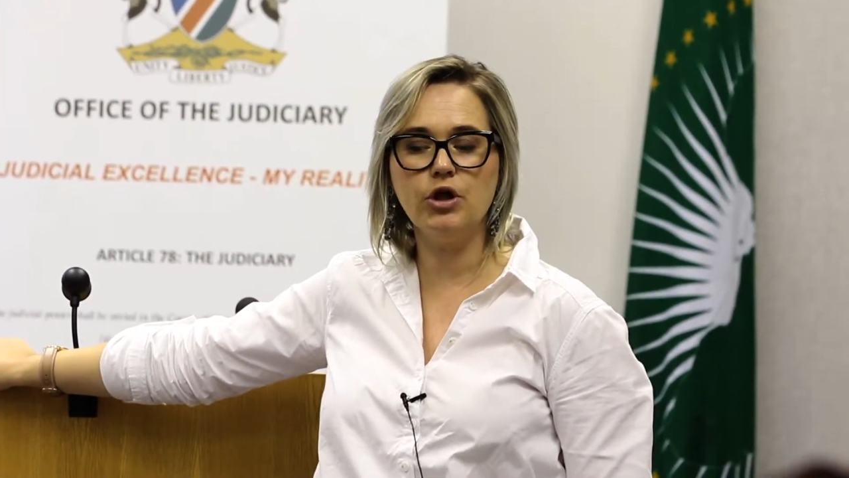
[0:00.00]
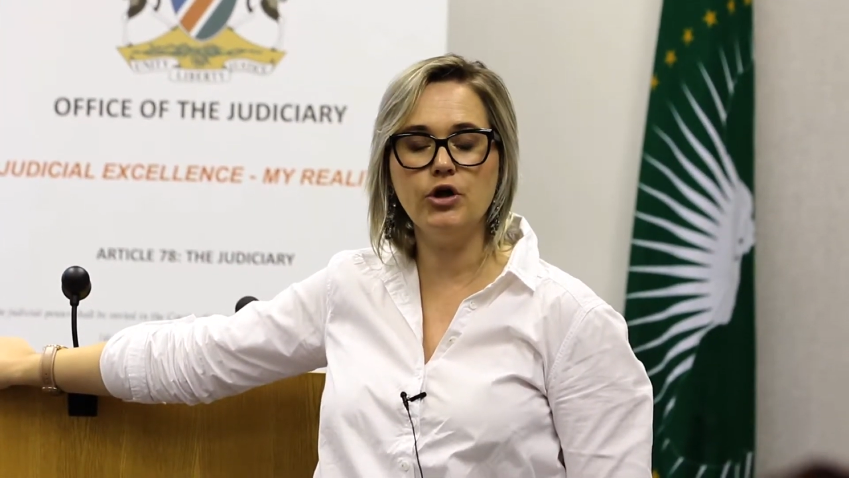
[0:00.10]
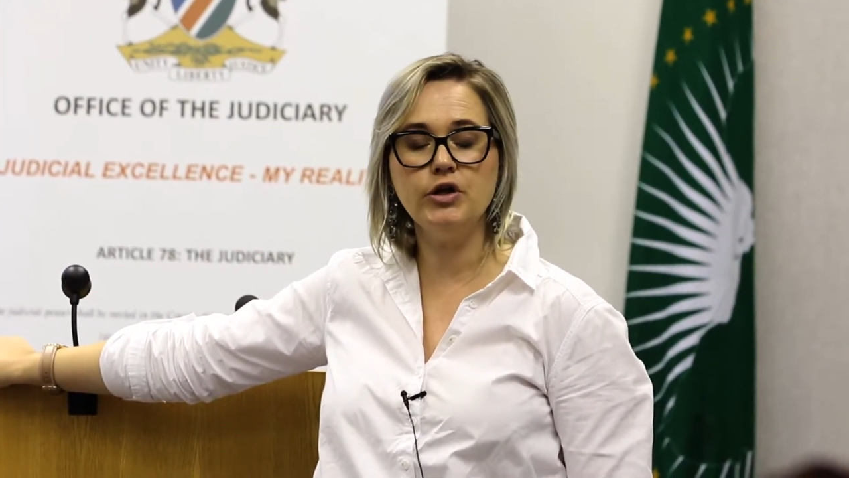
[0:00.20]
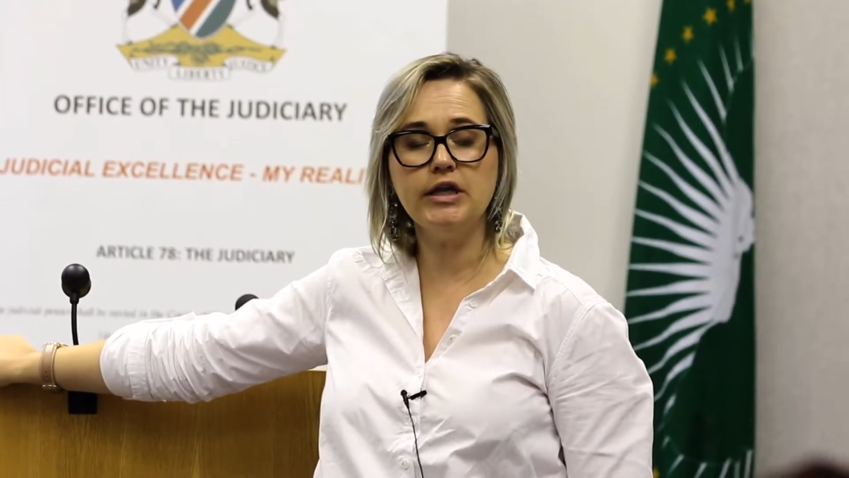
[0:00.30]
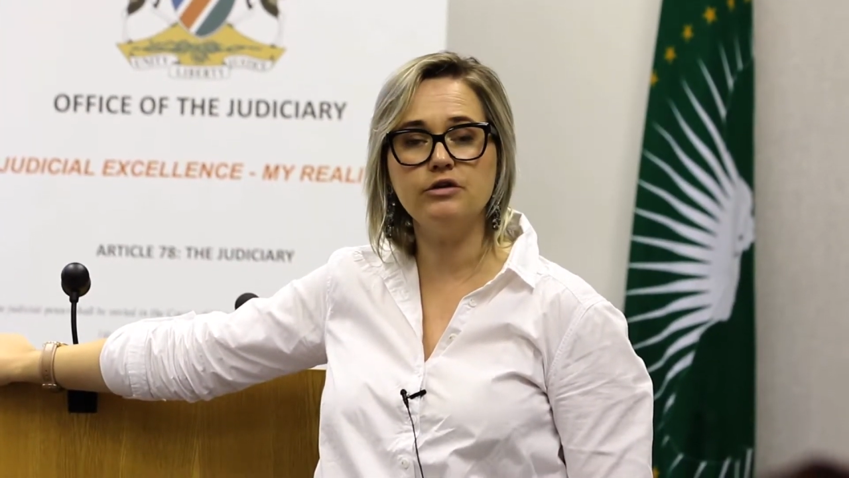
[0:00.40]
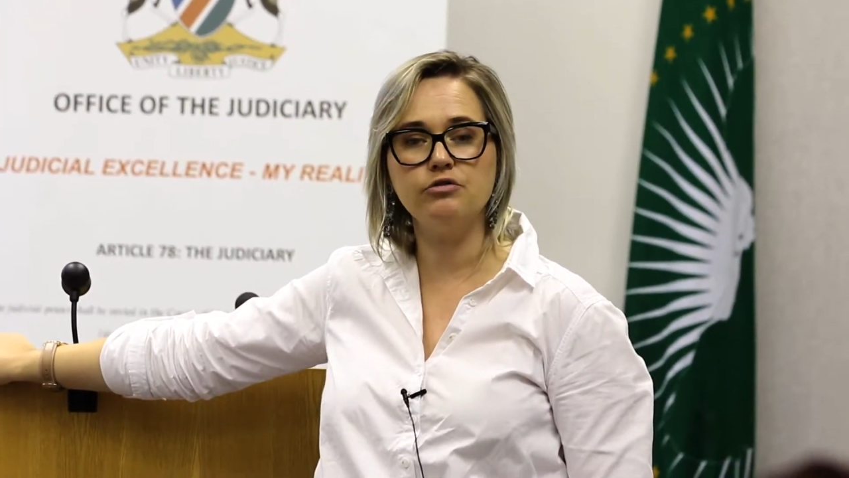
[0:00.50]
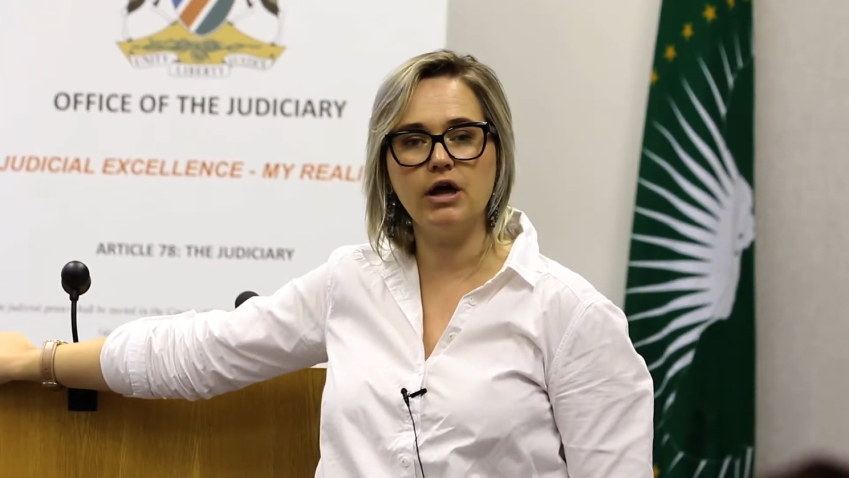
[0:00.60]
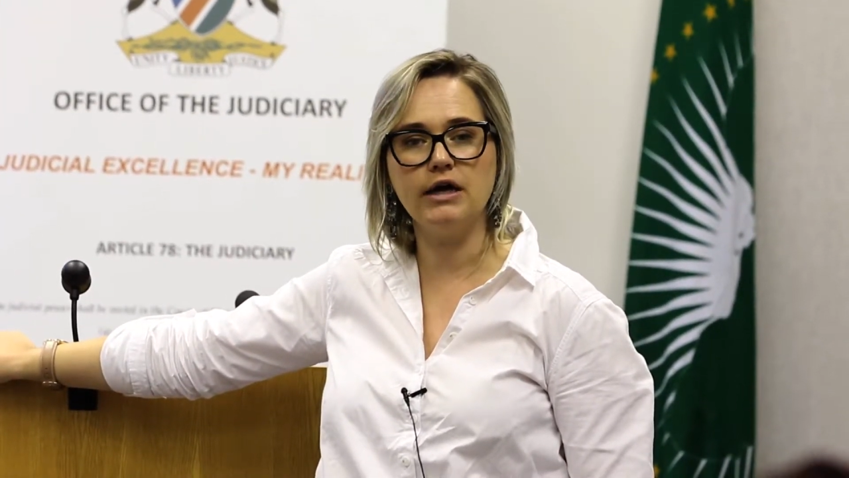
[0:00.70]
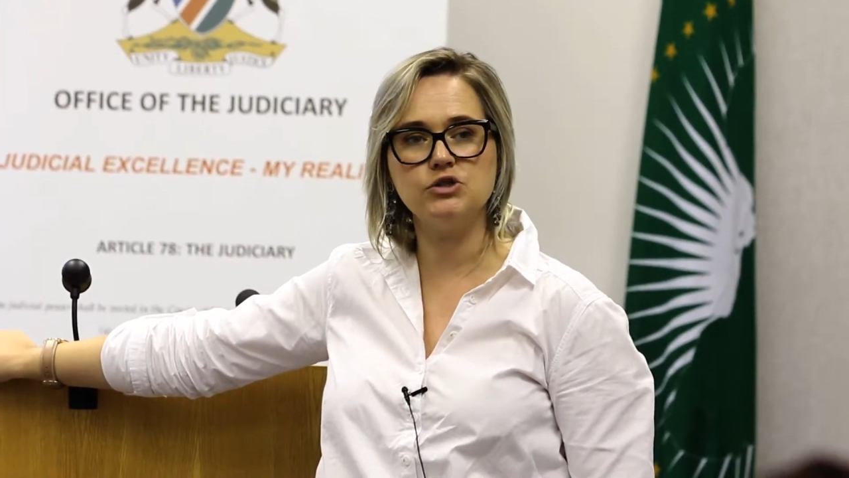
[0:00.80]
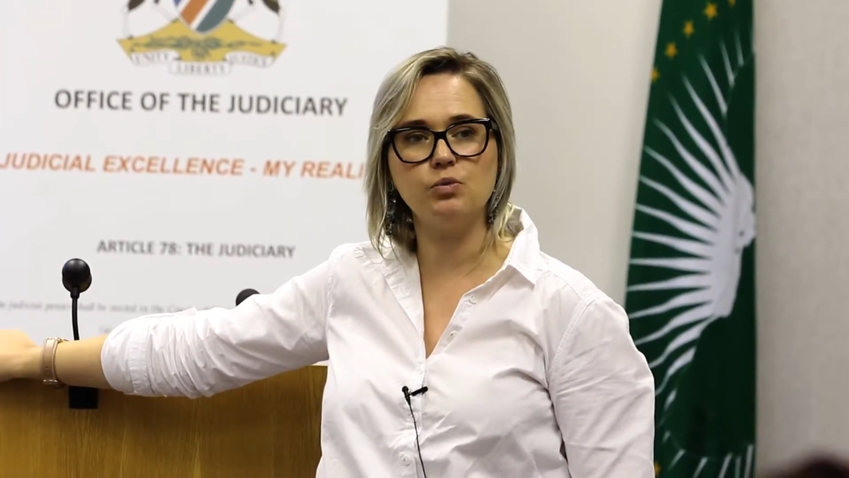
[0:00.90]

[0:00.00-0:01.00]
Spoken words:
only arise